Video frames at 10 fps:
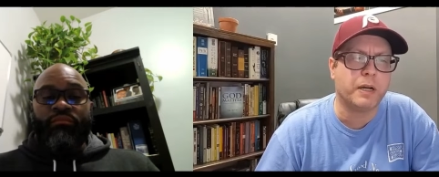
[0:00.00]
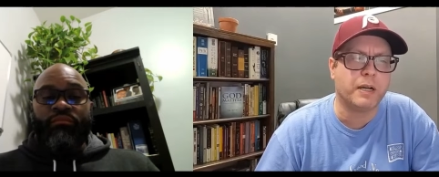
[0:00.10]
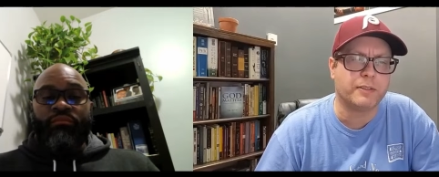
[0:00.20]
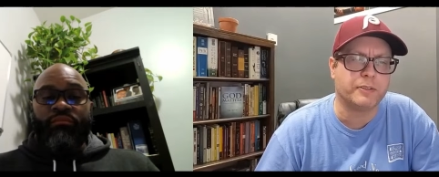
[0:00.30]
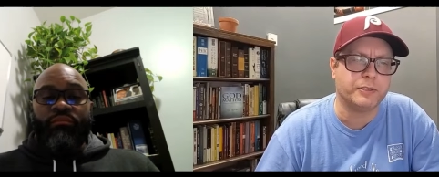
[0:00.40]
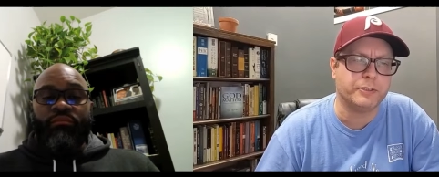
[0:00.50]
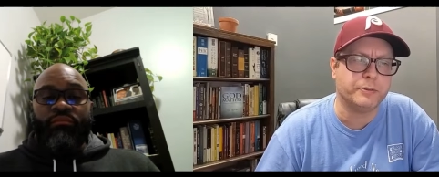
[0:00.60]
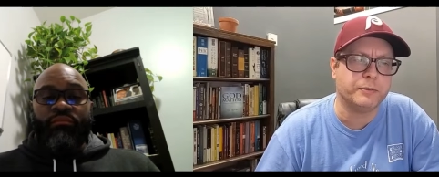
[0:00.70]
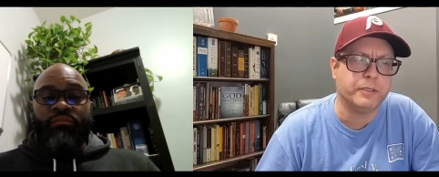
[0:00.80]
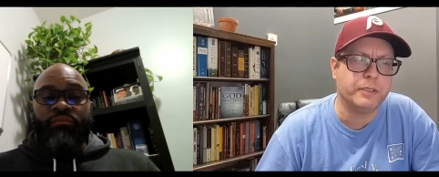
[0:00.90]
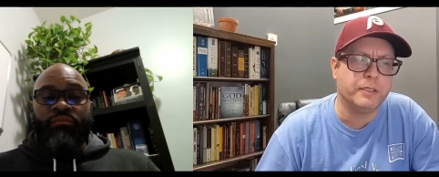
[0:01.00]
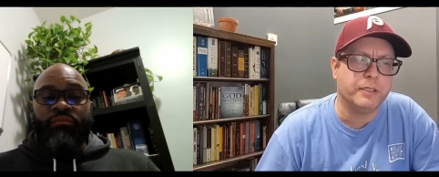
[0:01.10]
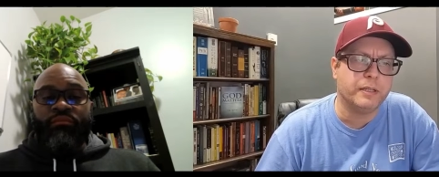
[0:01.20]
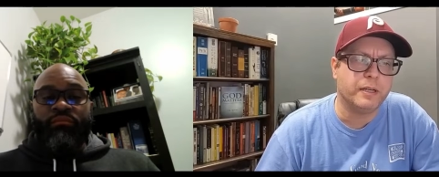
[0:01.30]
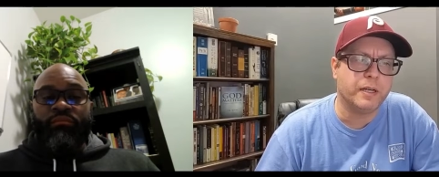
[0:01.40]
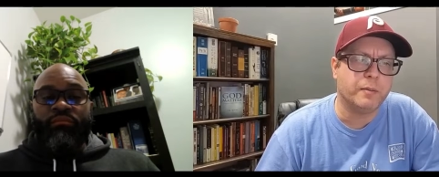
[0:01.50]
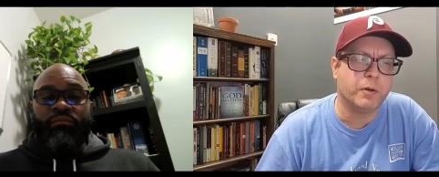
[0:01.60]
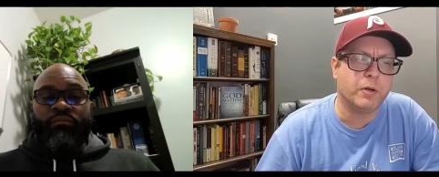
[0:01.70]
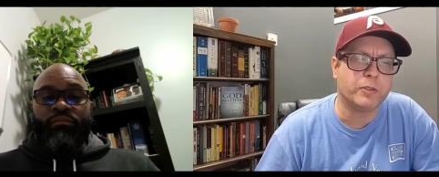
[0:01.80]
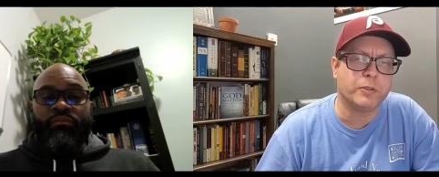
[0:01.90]
Speaker 1: bother you,
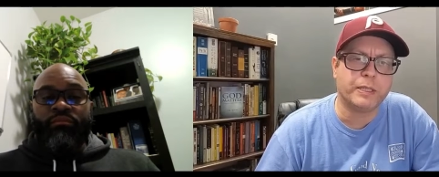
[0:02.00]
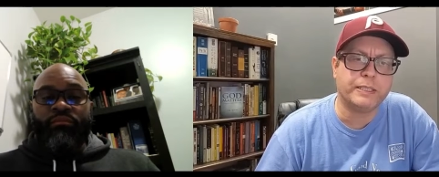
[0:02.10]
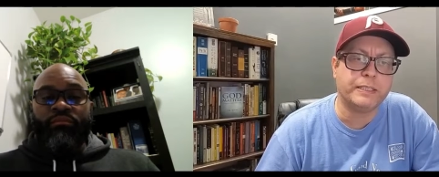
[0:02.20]
although I